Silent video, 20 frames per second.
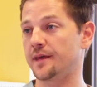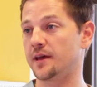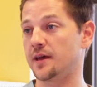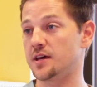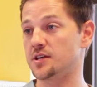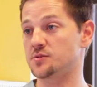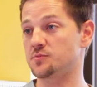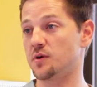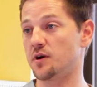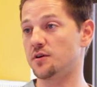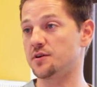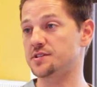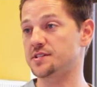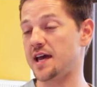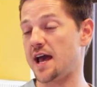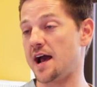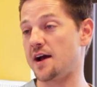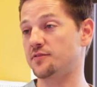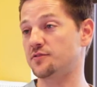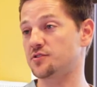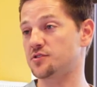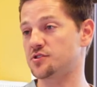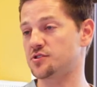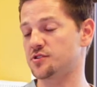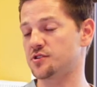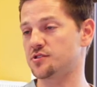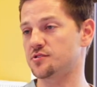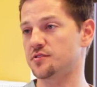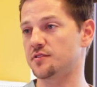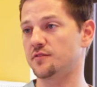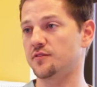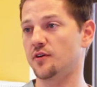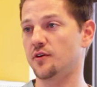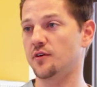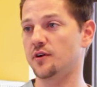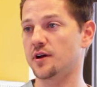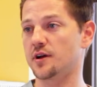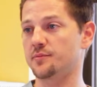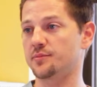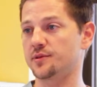as well as after surgery,
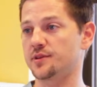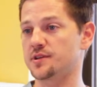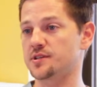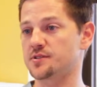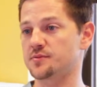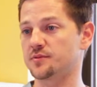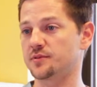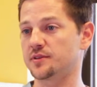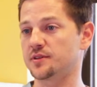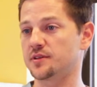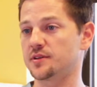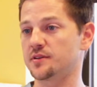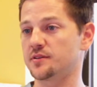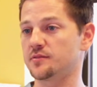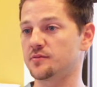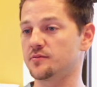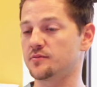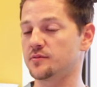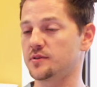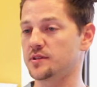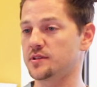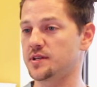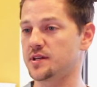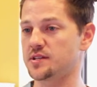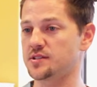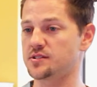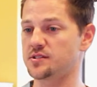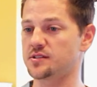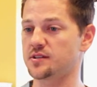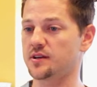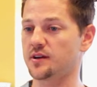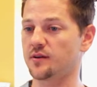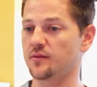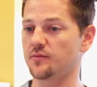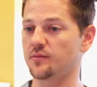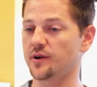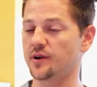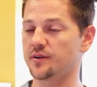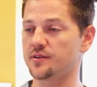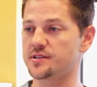following up with us with the intense
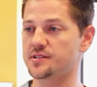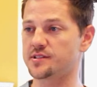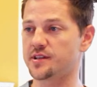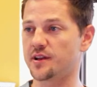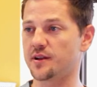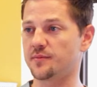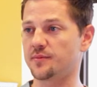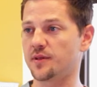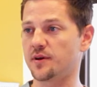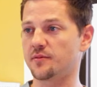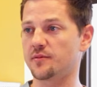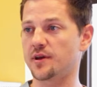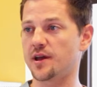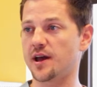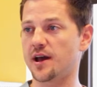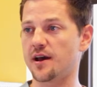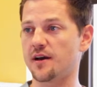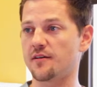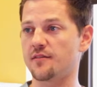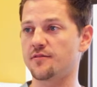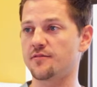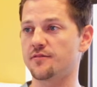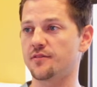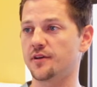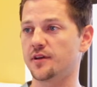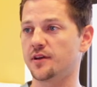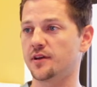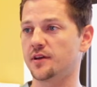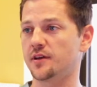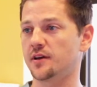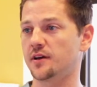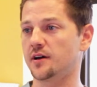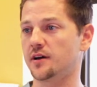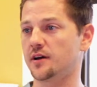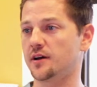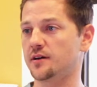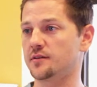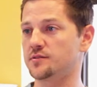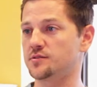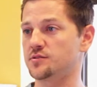rigorous setup that we have
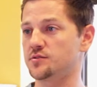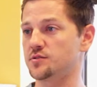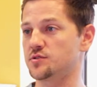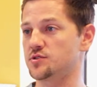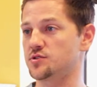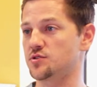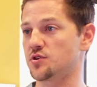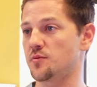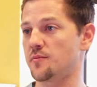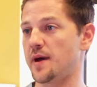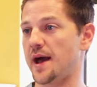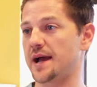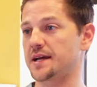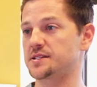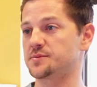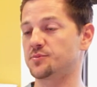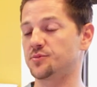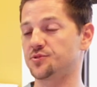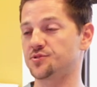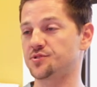to ensure maximal